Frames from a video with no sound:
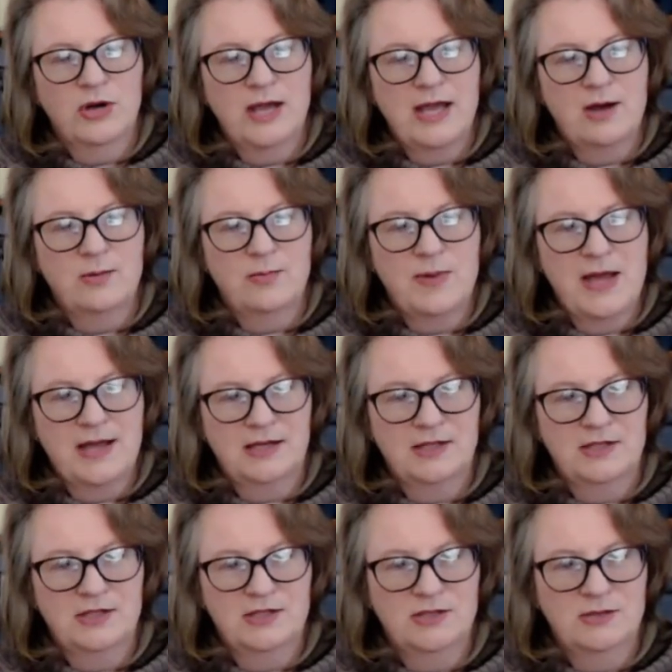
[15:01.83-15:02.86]
alpaca
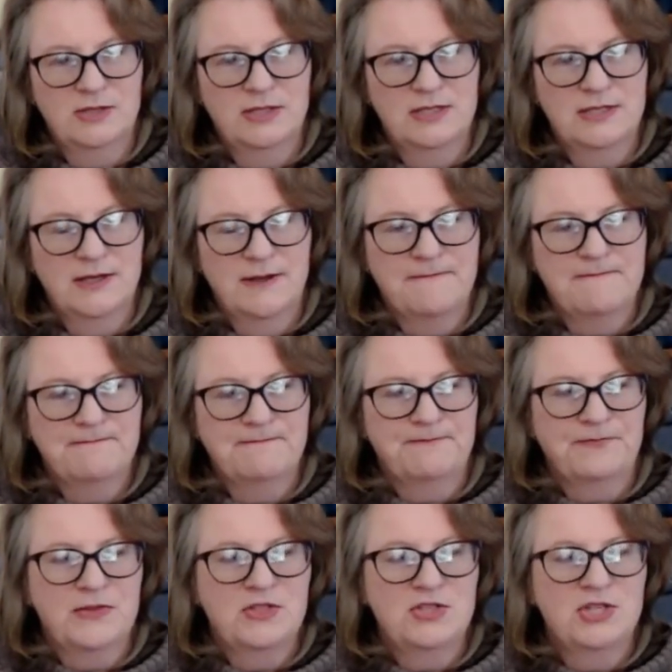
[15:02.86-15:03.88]
to it
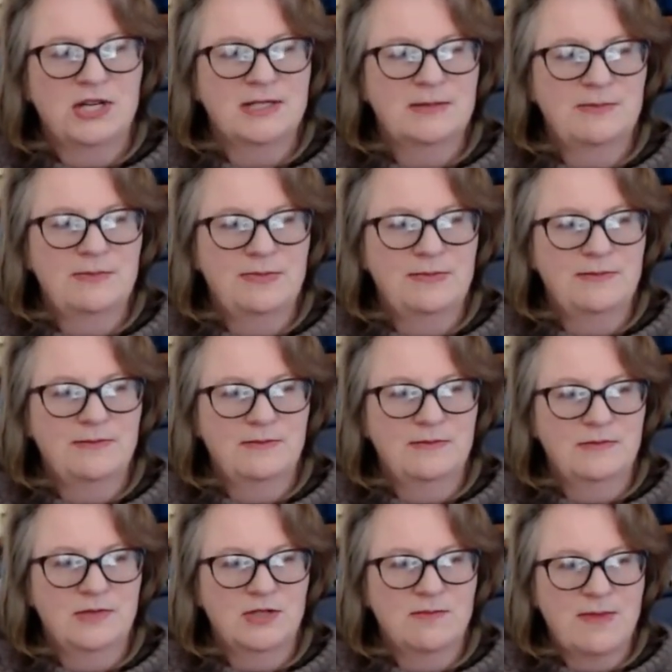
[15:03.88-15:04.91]
just
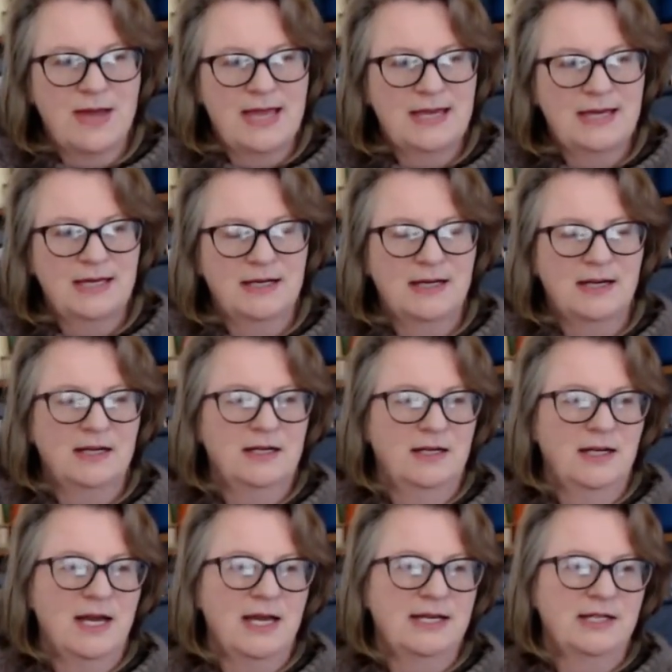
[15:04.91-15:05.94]
to make it a
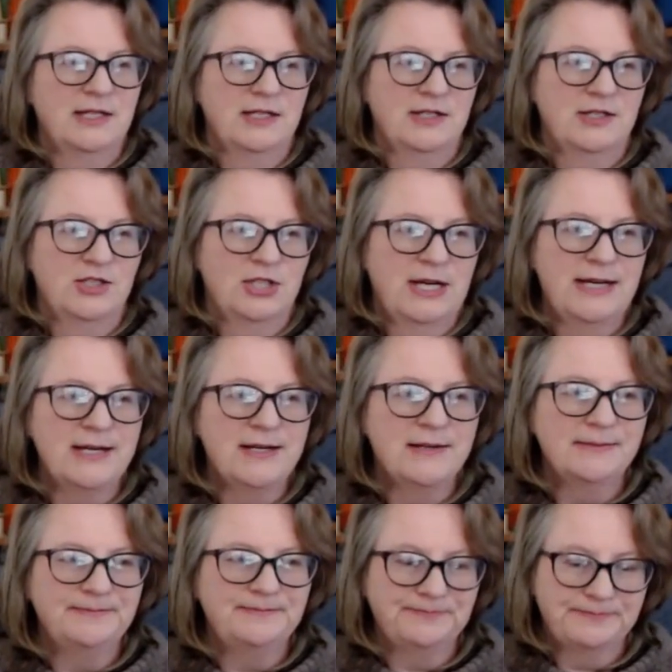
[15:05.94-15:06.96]
lighter shade,
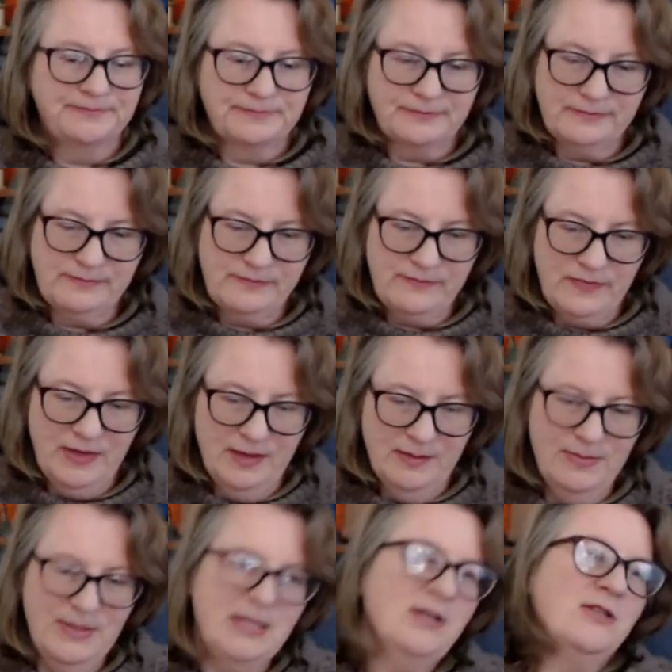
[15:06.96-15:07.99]

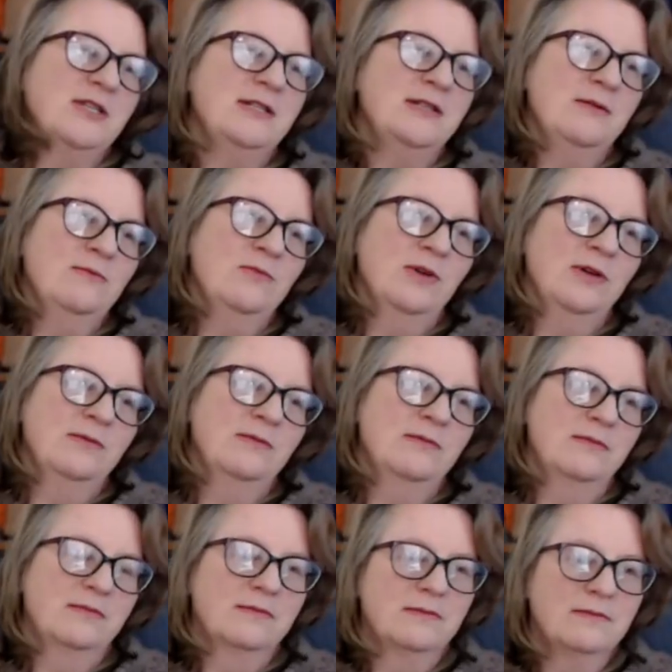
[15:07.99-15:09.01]
because I didn't want
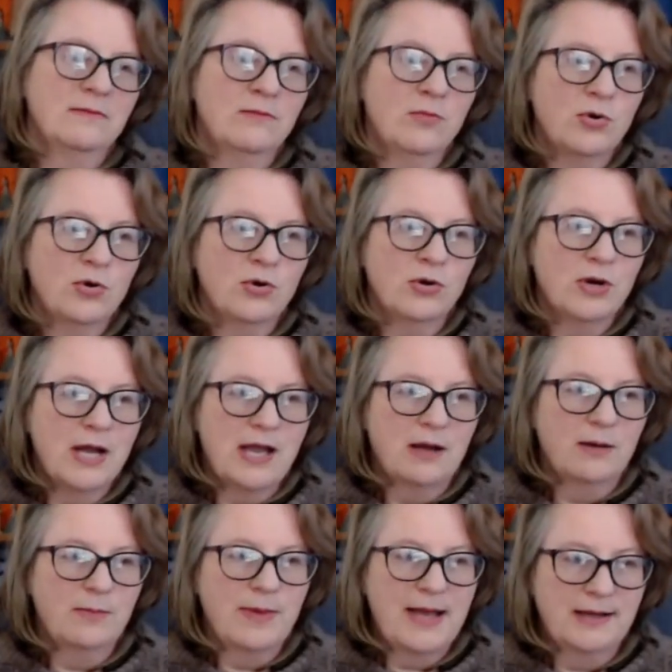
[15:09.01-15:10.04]
more
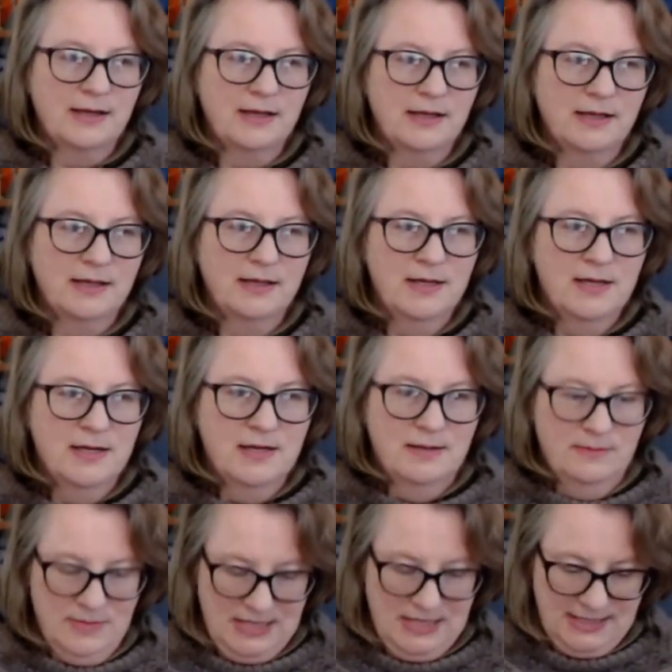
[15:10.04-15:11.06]
alpaca
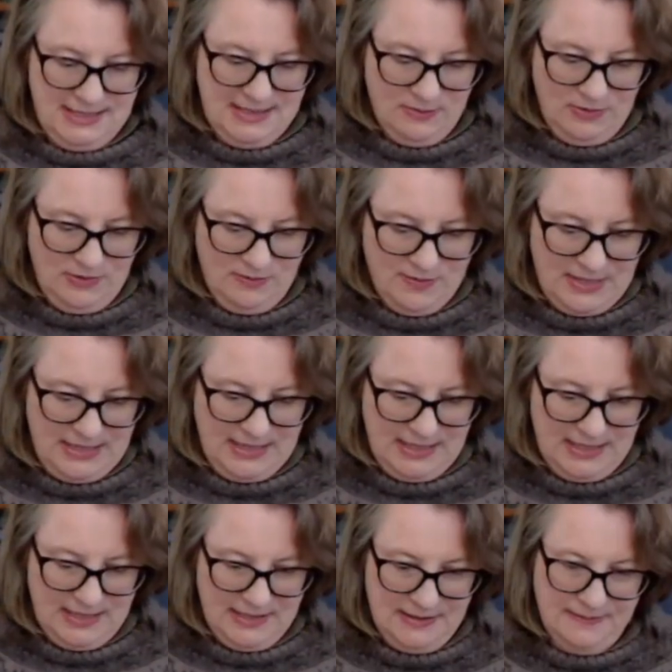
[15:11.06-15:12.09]
mixed in with my
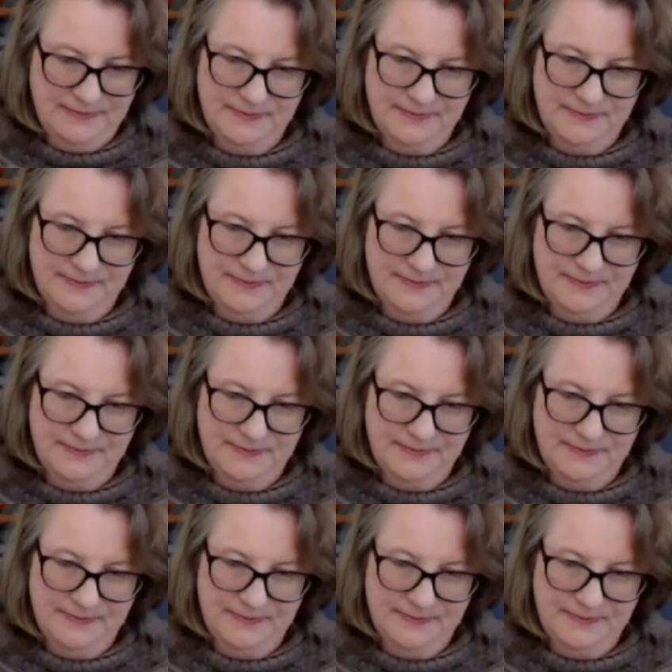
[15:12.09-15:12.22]
yarn.